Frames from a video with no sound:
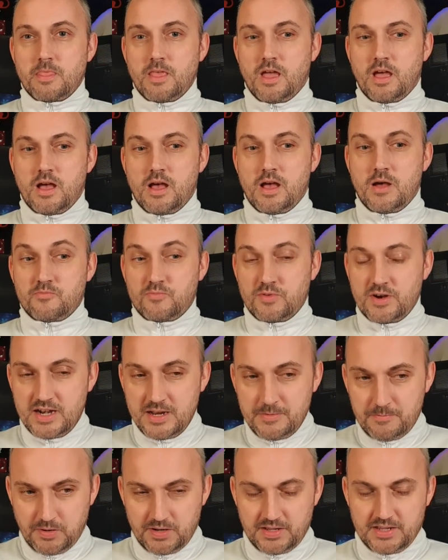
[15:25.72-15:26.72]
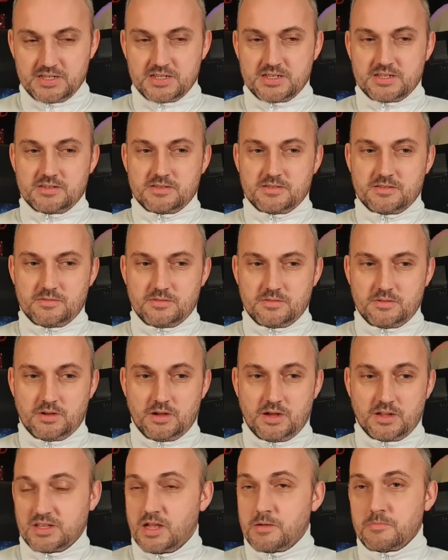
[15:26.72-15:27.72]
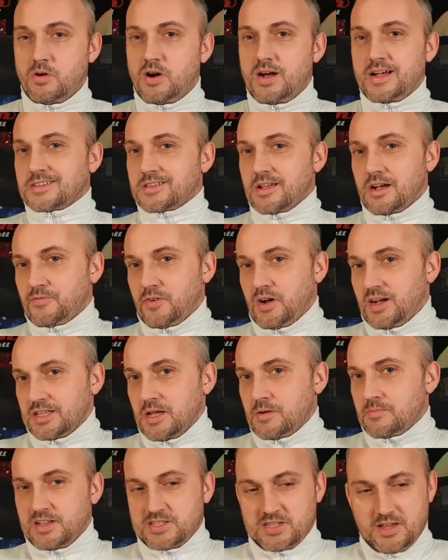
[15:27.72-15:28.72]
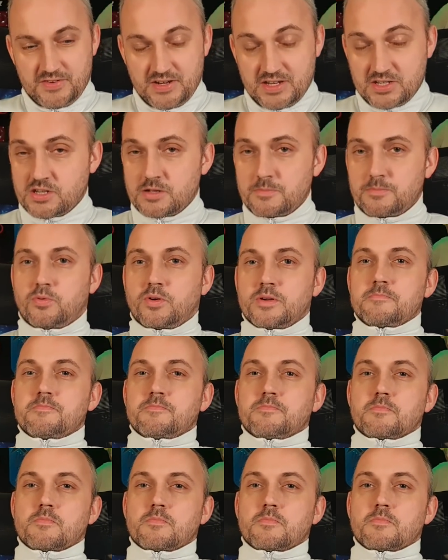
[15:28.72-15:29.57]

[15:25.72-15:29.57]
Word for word: Uh, really pleased. I don't mind. I, I don't. I think that's a good point.